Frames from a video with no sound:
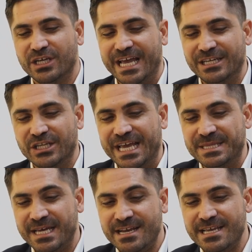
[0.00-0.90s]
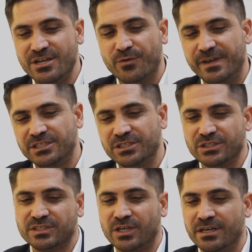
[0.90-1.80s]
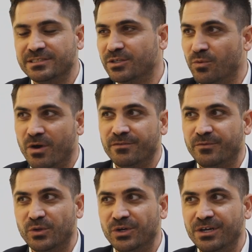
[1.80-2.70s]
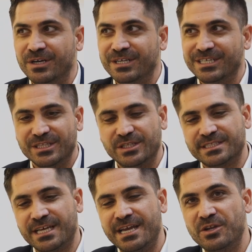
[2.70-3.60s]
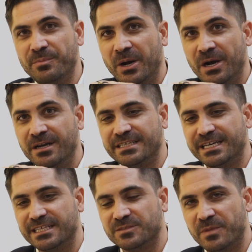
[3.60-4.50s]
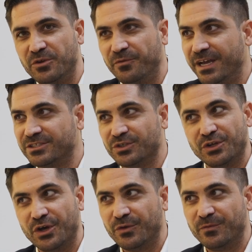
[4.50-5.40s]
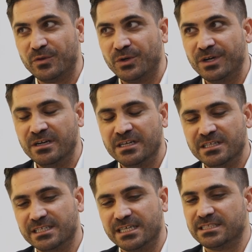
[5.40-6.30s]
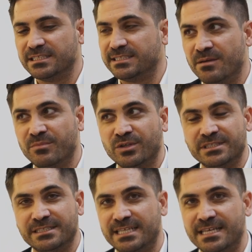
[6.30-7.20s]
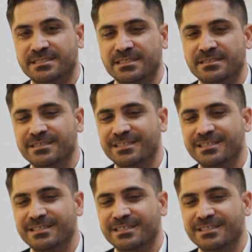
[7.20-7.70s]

And that innovation starts on one floor, design a part that gets manufactured on another floor, gets assembled and tested,